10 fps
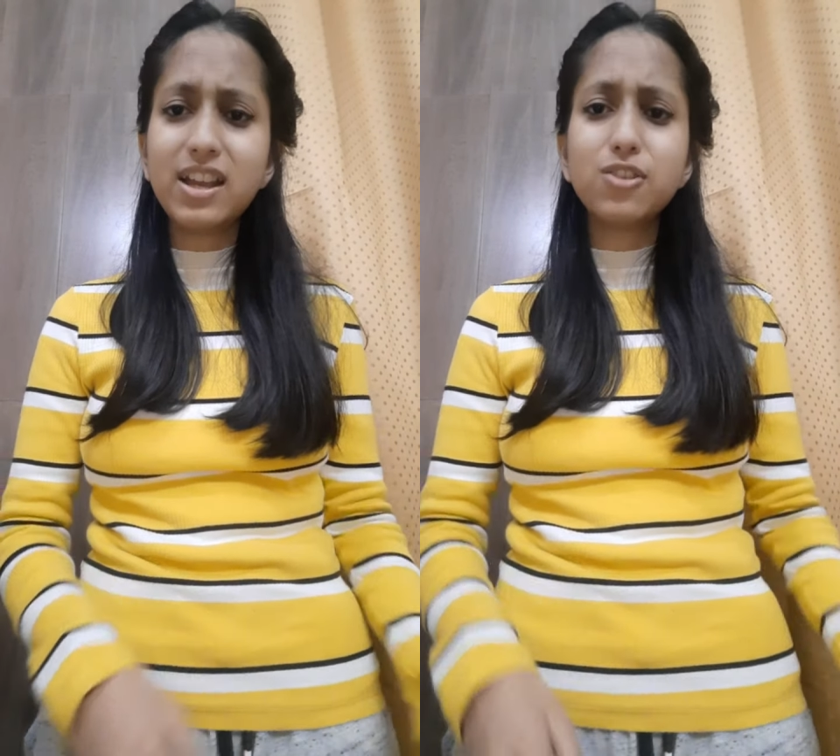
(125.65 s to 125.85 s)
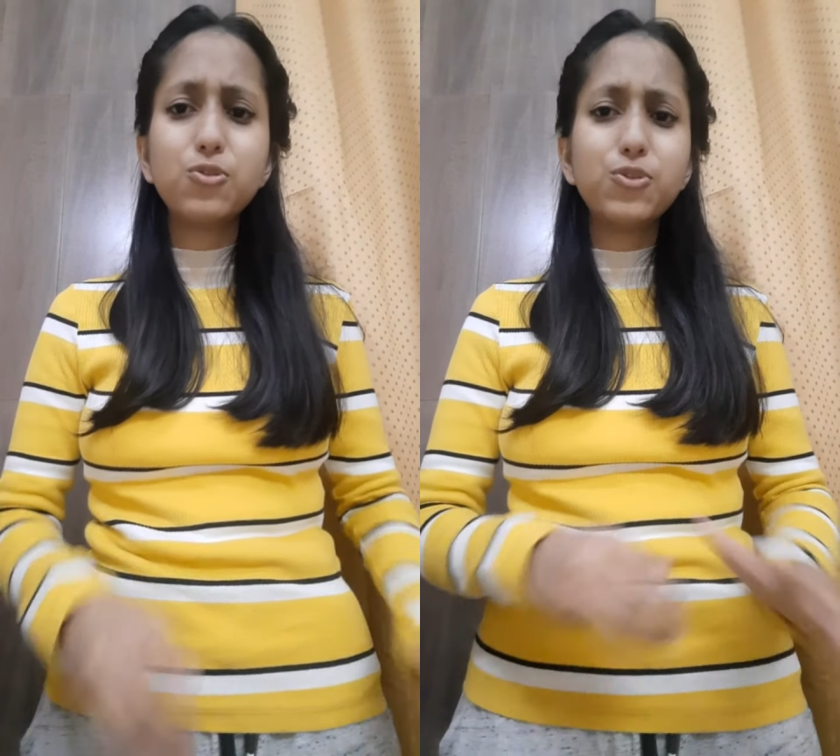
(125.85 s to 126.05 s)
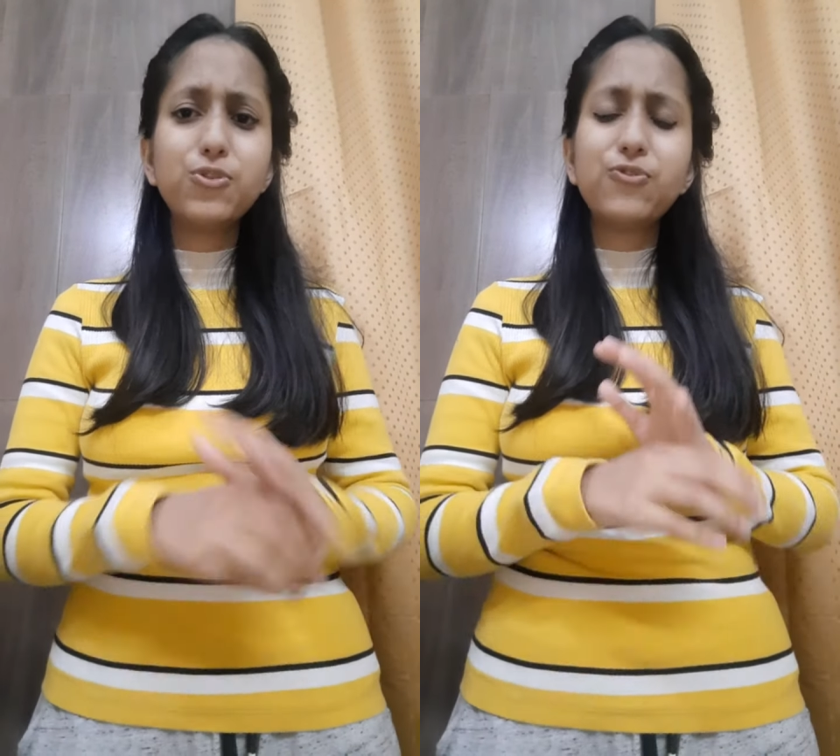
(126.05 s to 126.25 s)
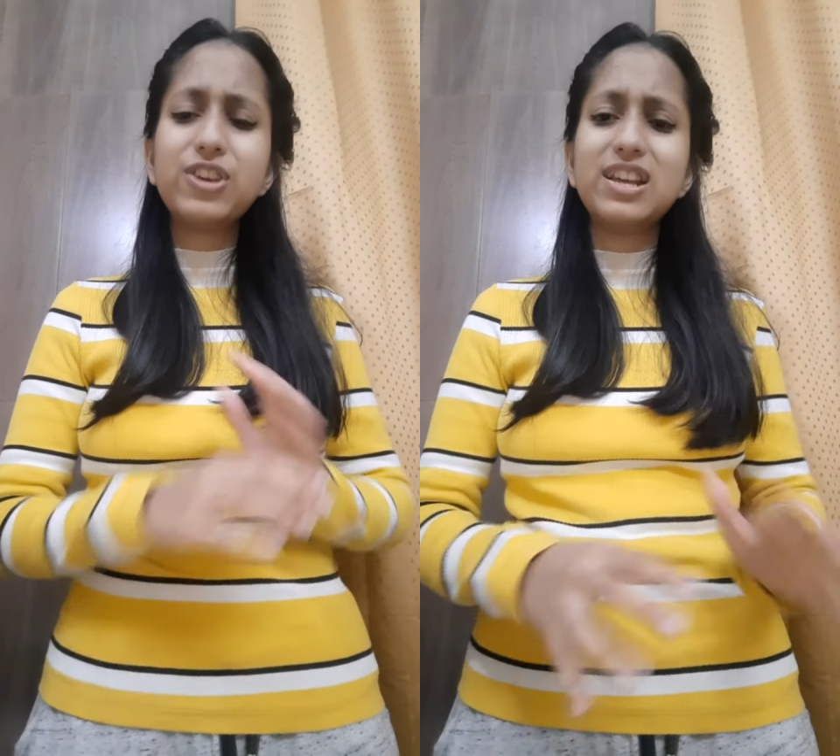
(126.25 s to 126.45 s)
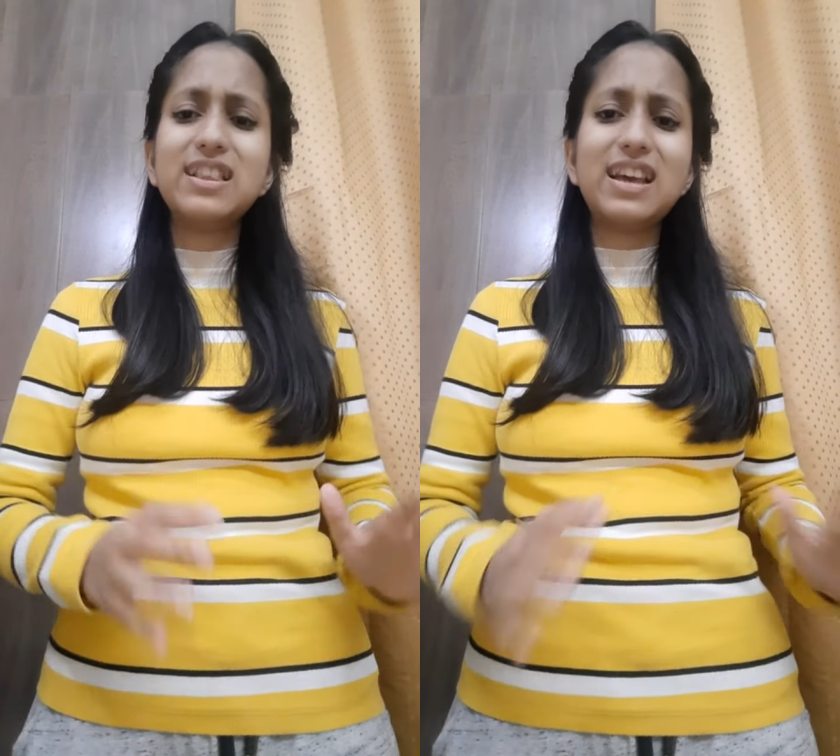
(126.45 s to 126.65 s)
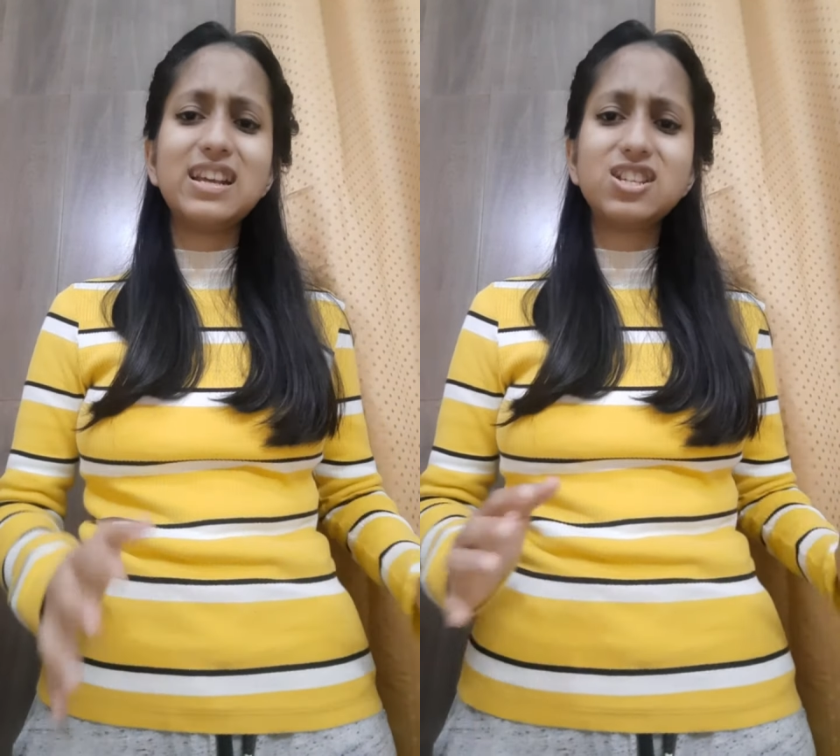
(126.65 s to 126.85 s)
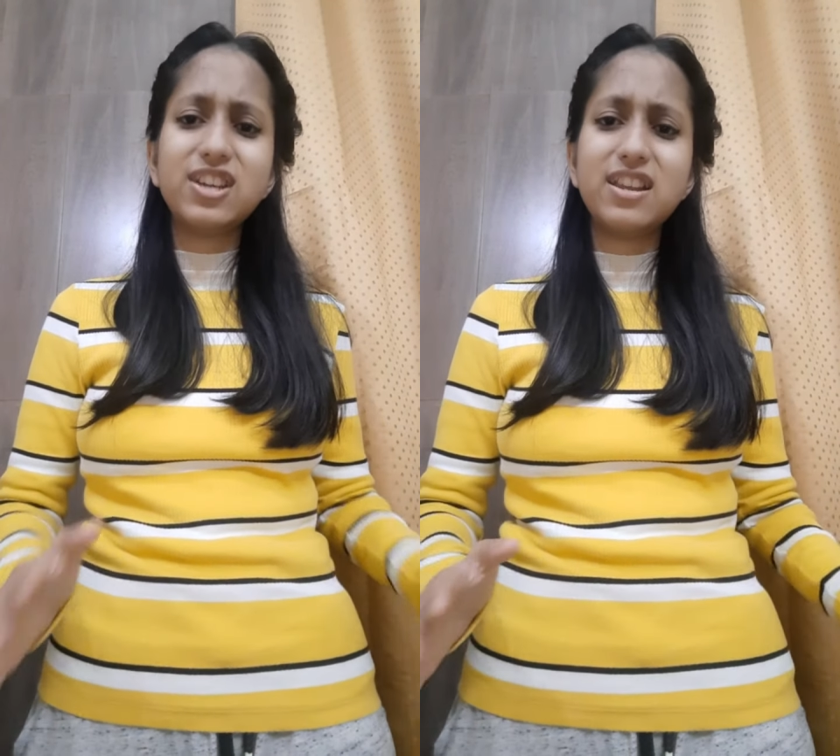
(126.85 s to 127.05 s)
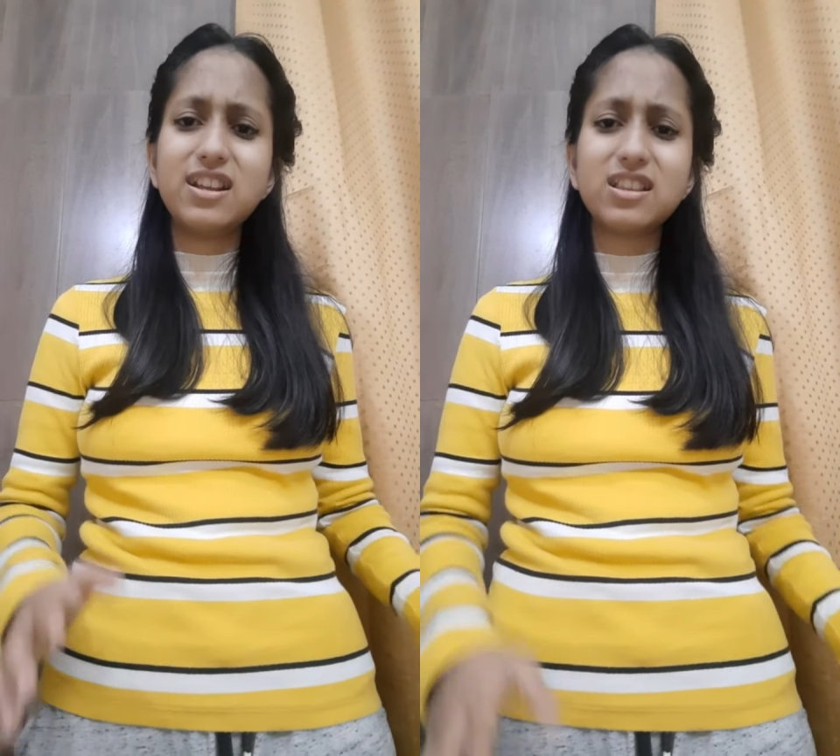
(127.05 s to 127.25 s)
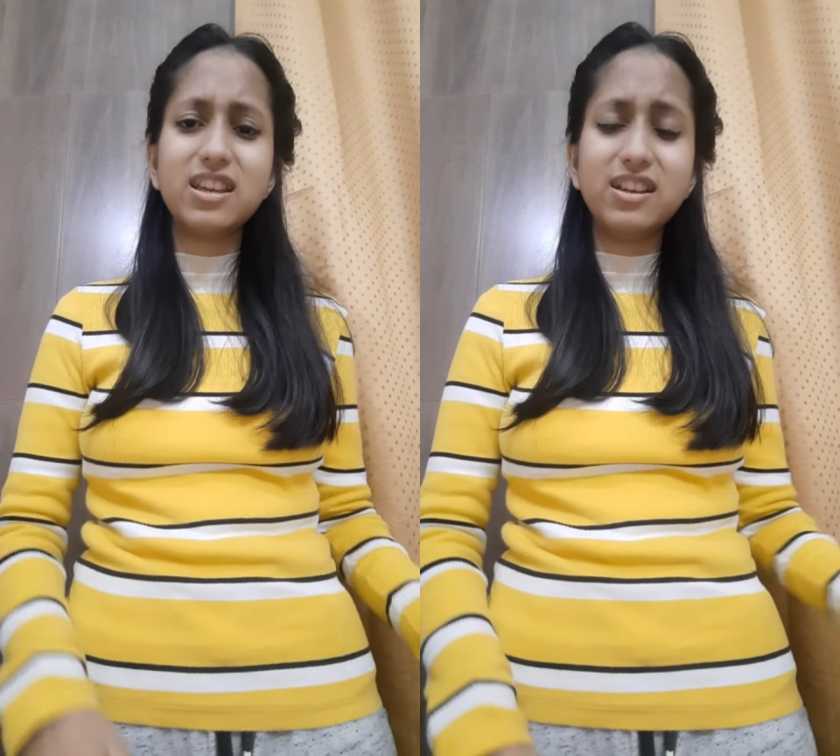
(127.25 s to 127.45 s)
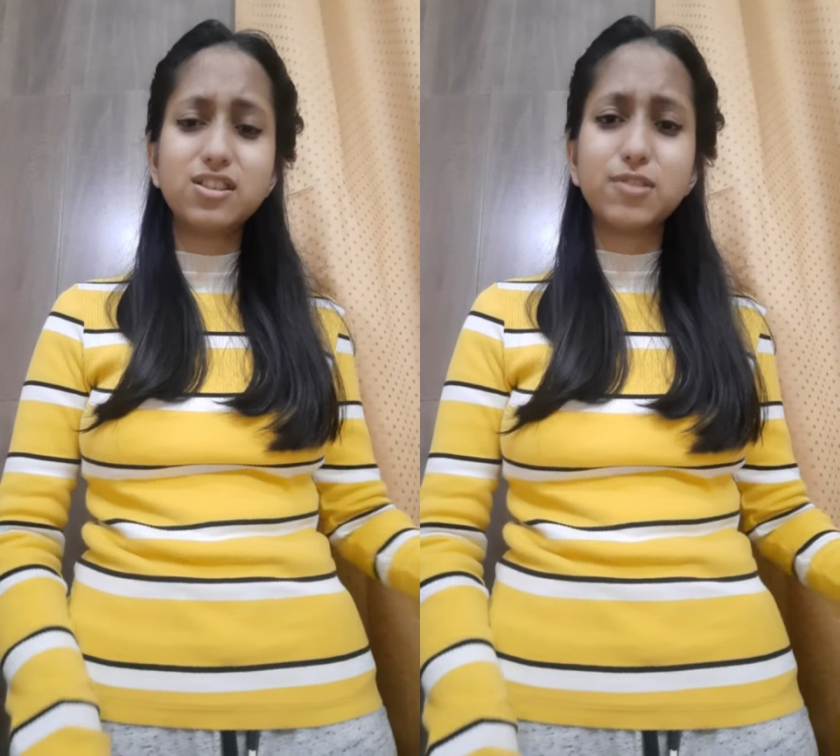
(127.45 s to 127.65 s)
I don't feel like sharing
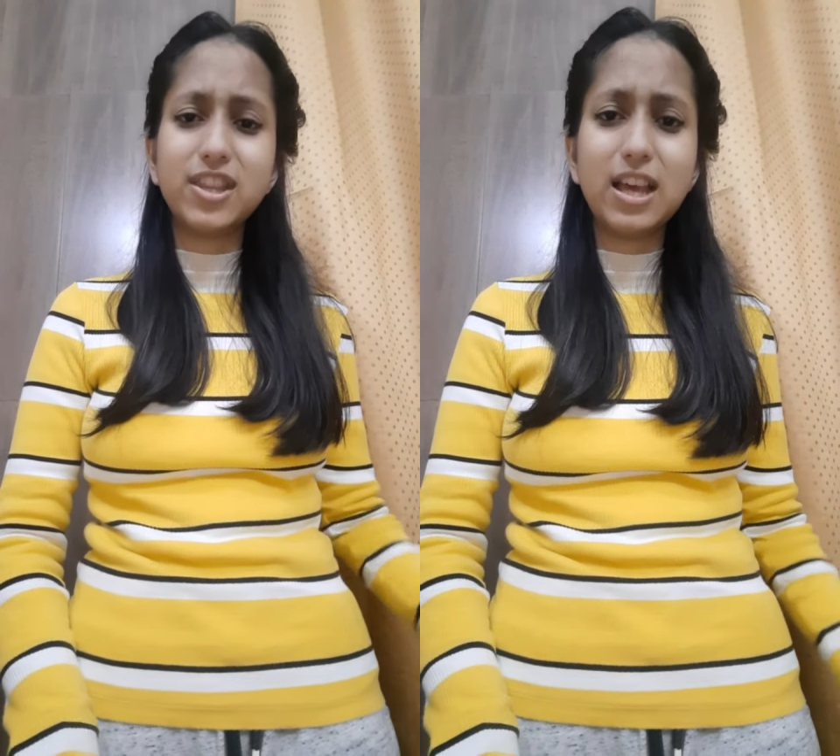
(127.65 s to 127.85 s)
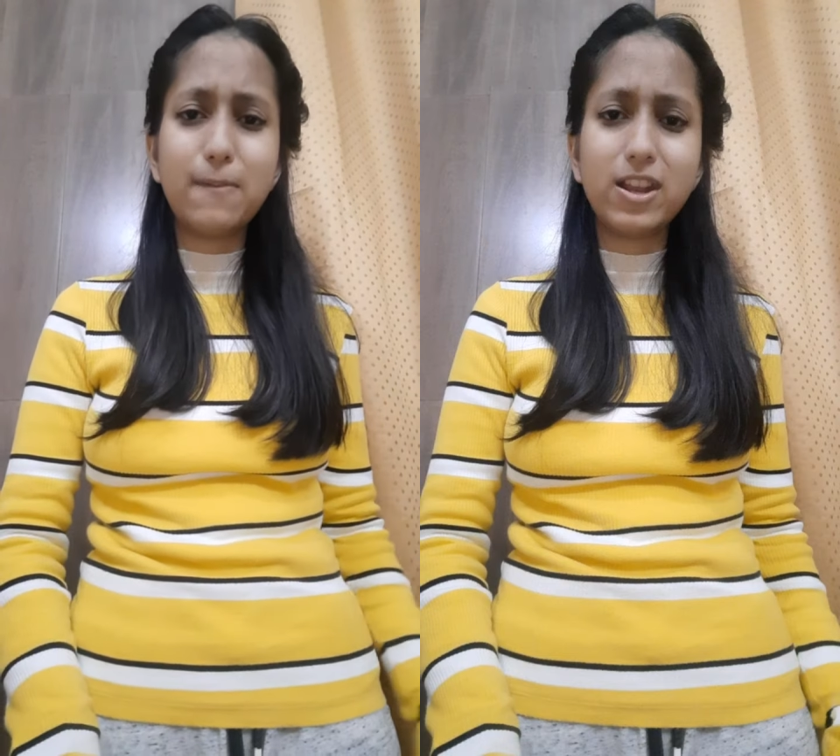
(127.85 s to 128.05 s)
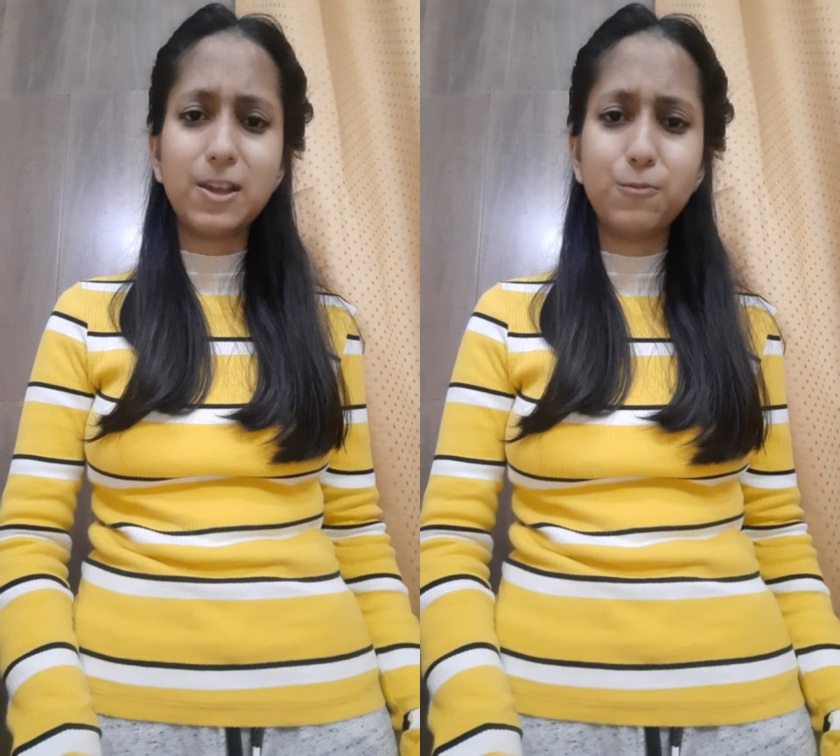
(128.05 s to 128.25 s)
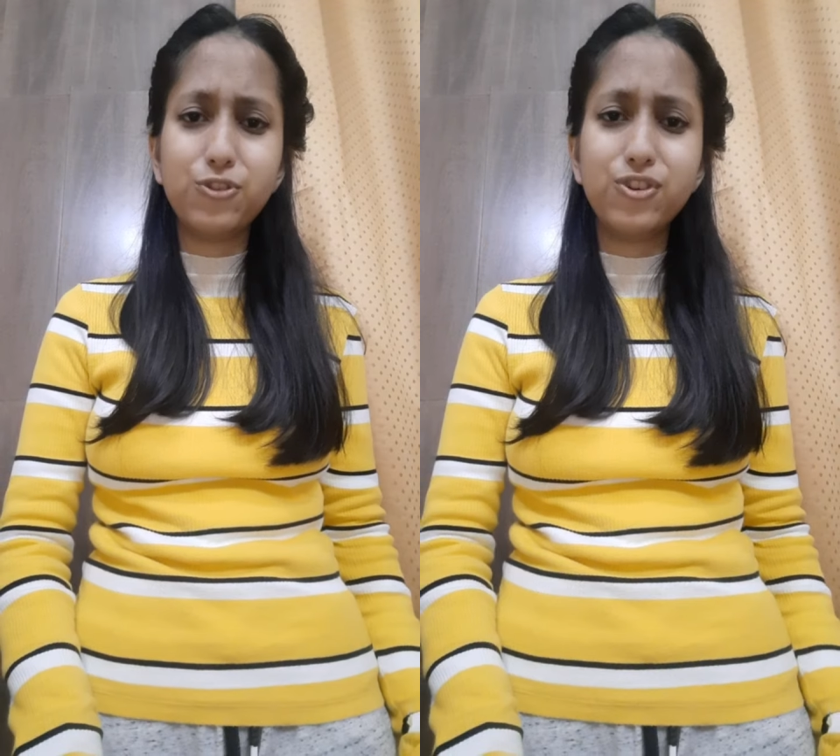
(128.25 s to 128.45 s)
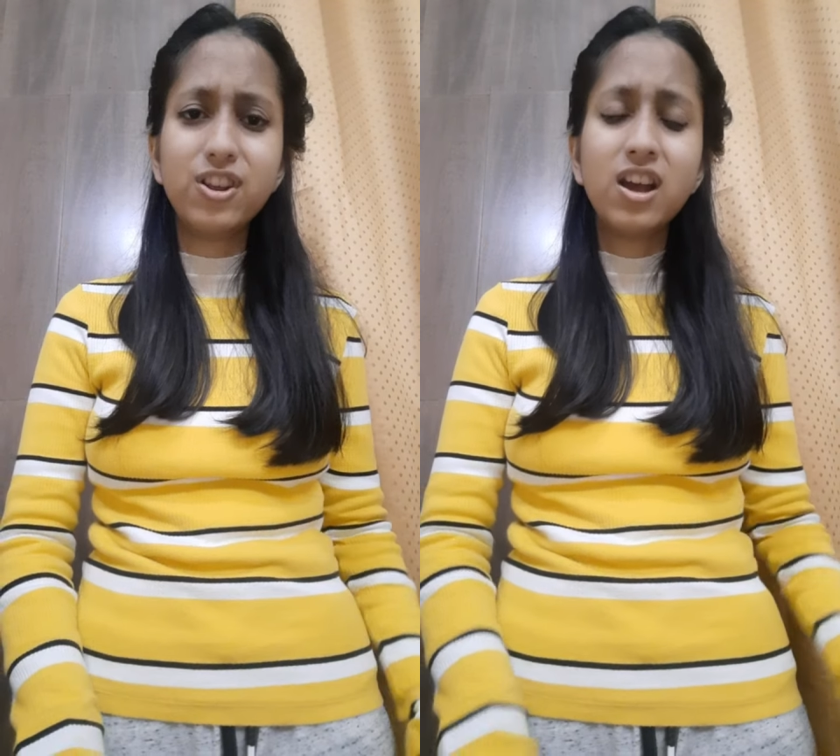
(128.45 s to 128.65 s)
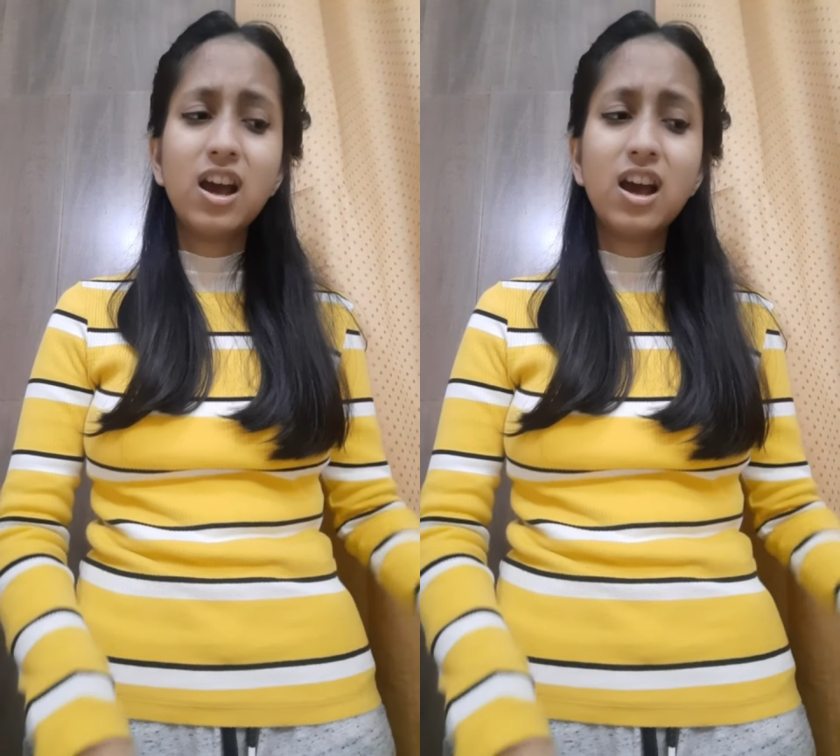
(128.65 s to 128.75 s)
things with them anymore.